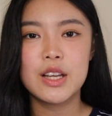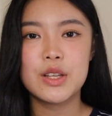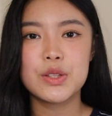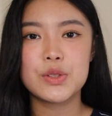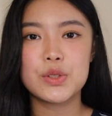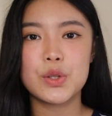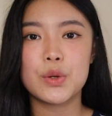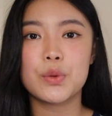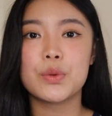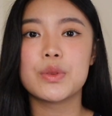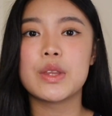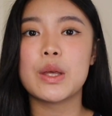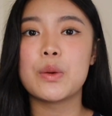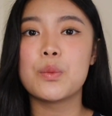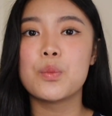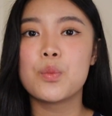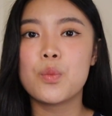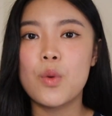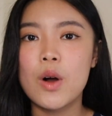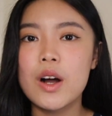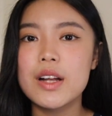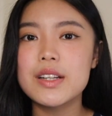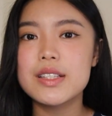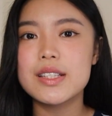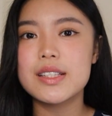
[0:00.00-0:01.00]
So they
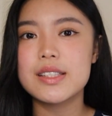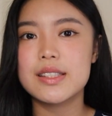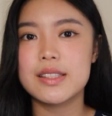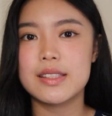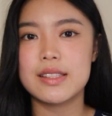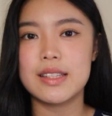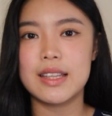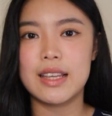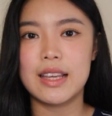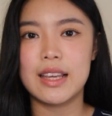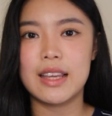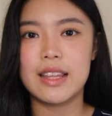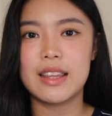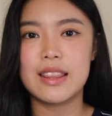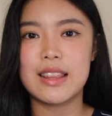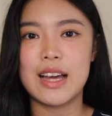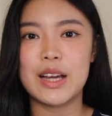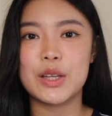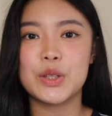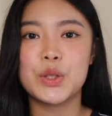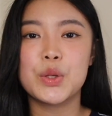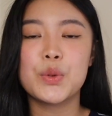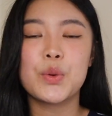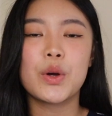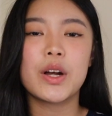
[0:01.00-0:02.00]
want to see
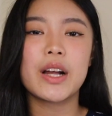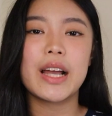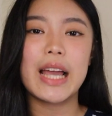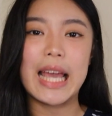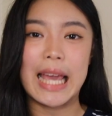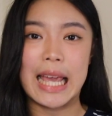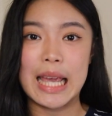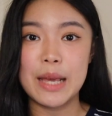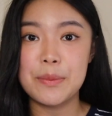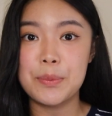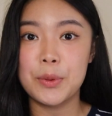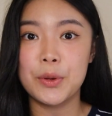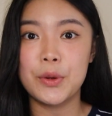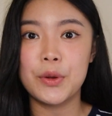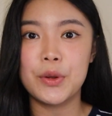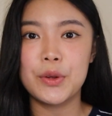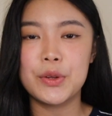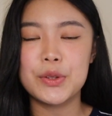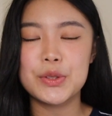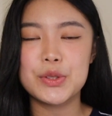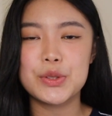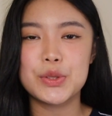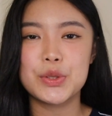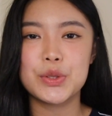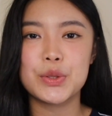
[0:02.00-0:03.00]
that you are
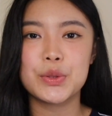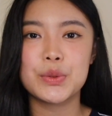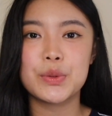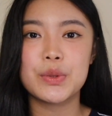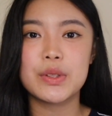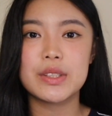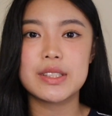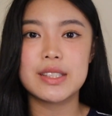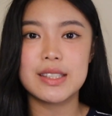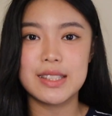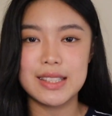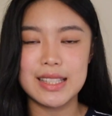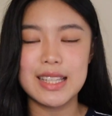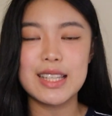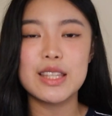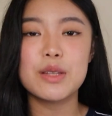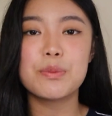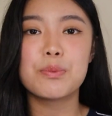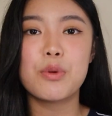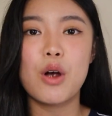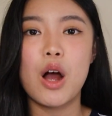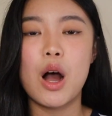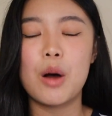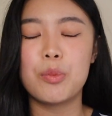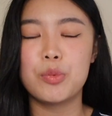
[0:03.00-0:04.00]
able to see
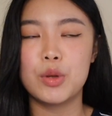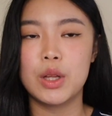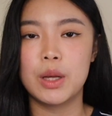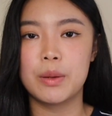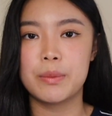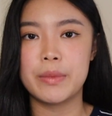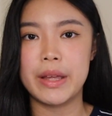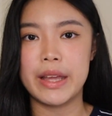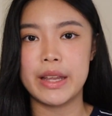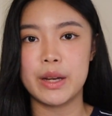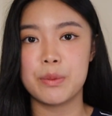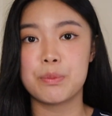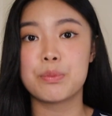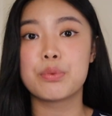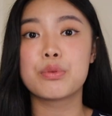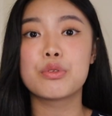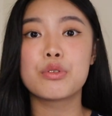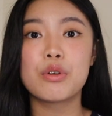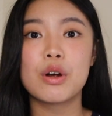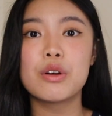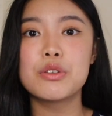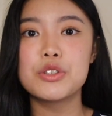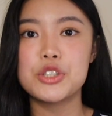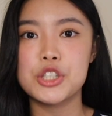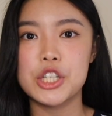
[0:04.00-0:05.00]
the problem and
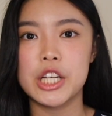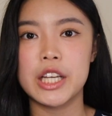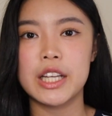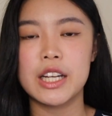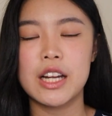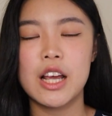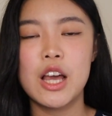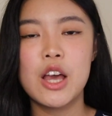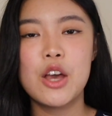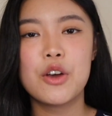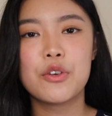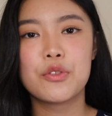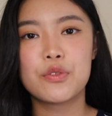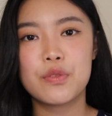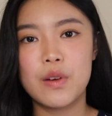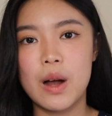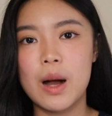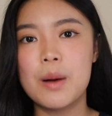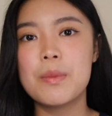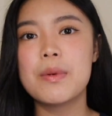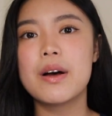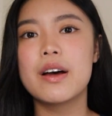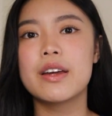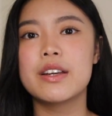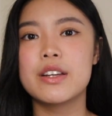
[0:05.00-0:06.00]
approach it
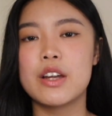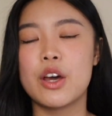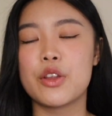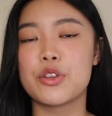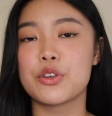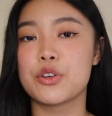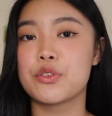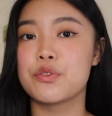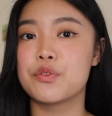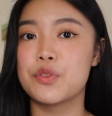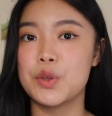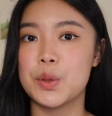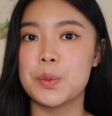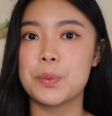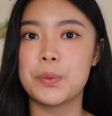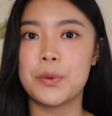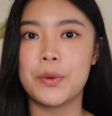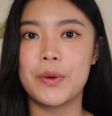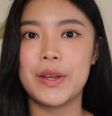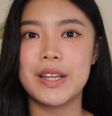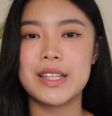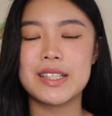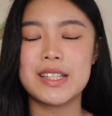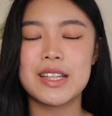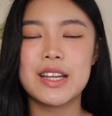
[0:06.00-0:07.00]
from another
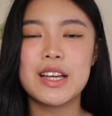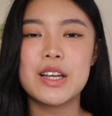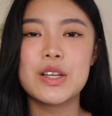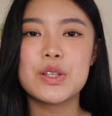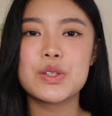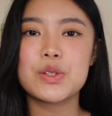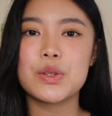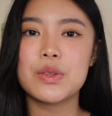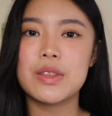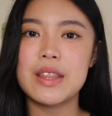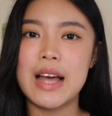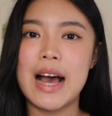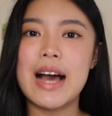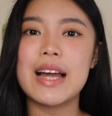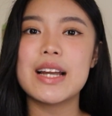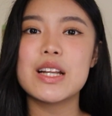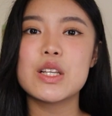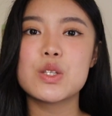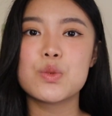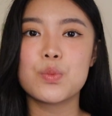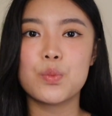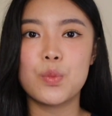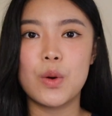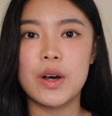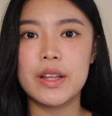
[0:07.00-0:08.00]
viewpoint. So that
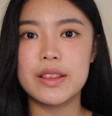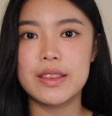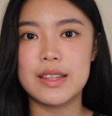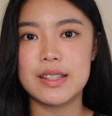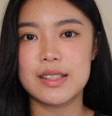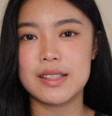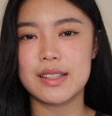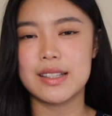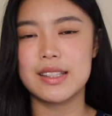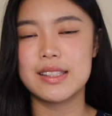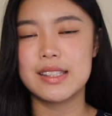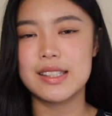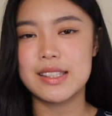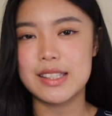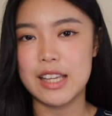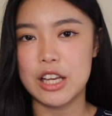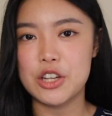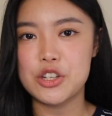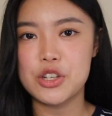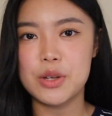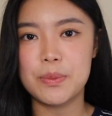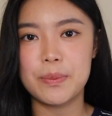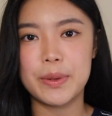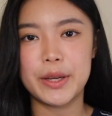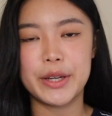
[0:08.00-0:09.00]
is what this
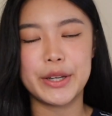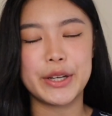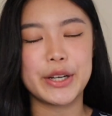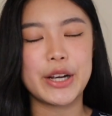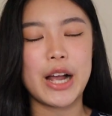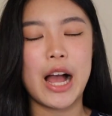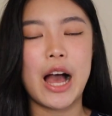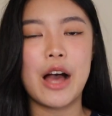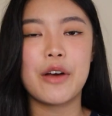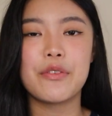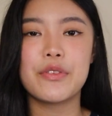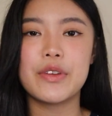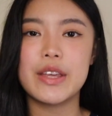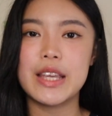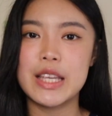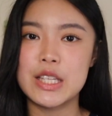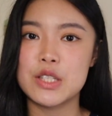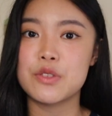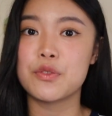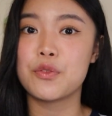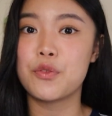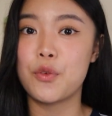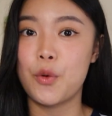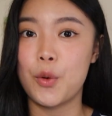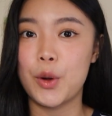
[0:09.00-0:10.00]
concession paragraph
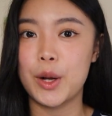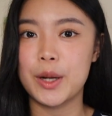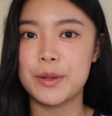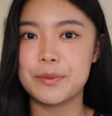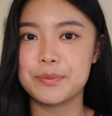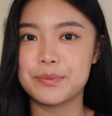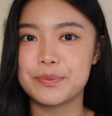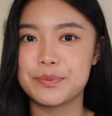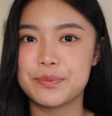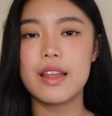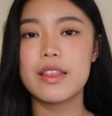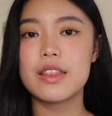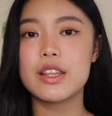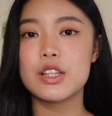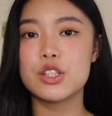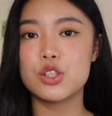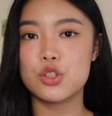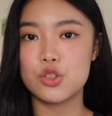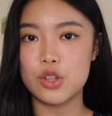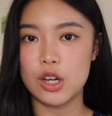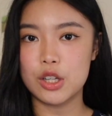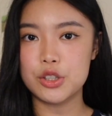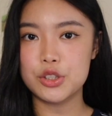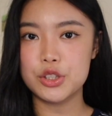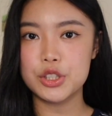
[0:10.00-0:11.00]
is for. The
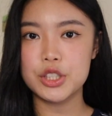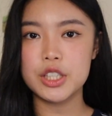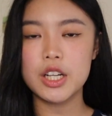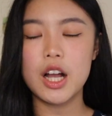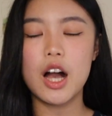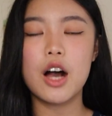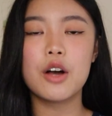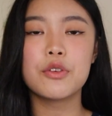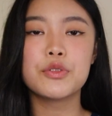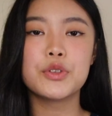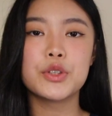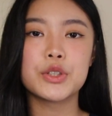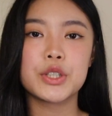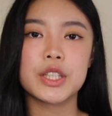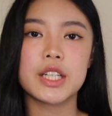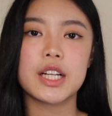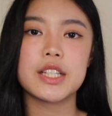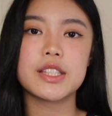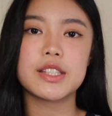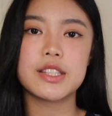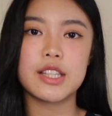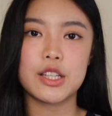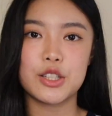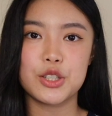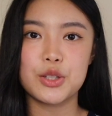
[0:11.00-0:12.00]
structure of your
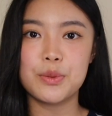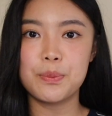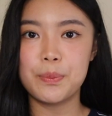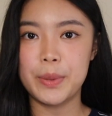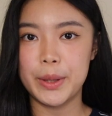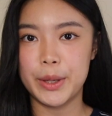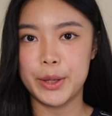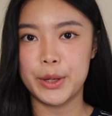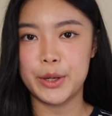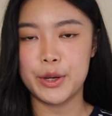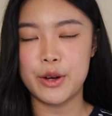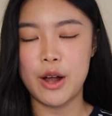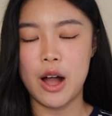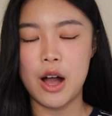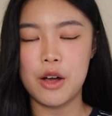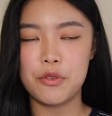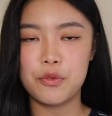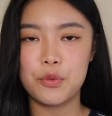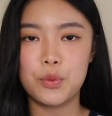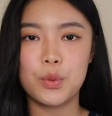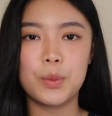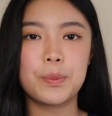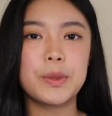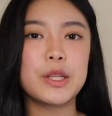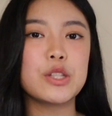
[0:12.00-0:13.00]
concession
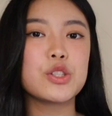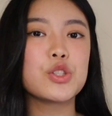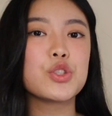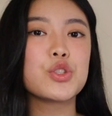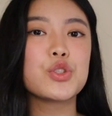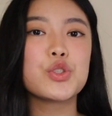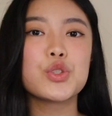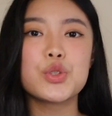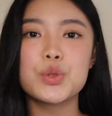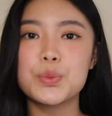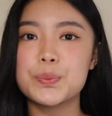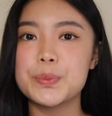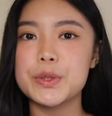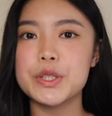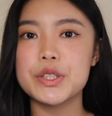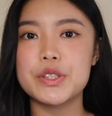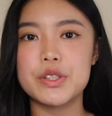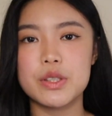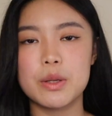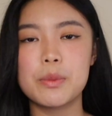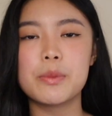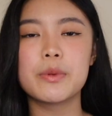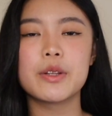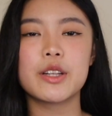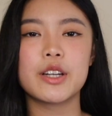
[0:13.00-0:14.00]
paragraph will be super
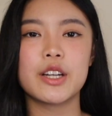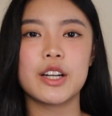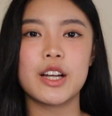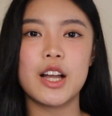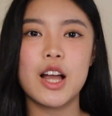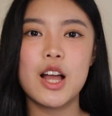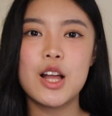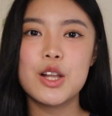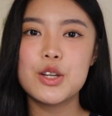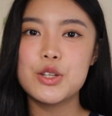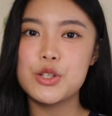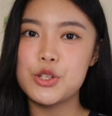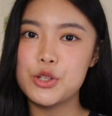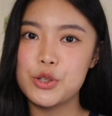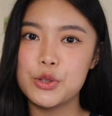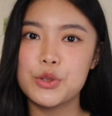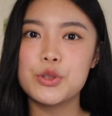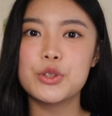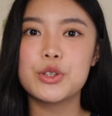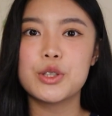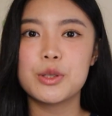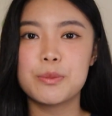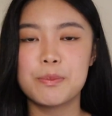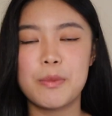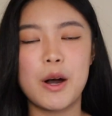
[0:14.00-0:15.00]
similar
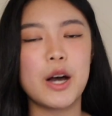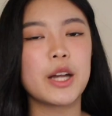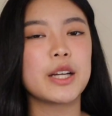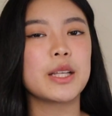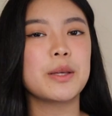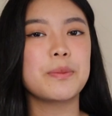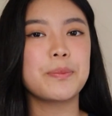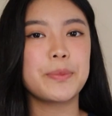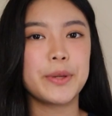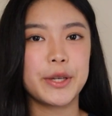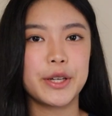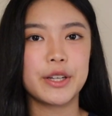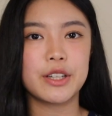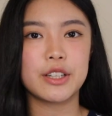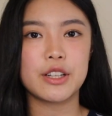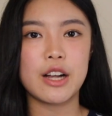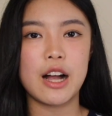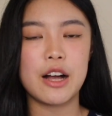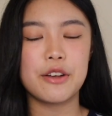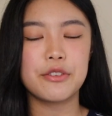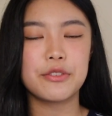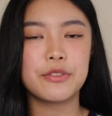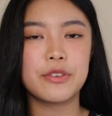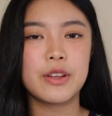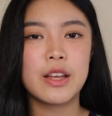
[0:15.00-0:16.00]
to your body
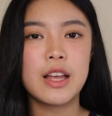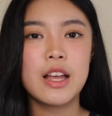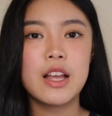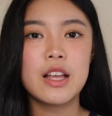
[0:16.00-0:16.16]
paragraph.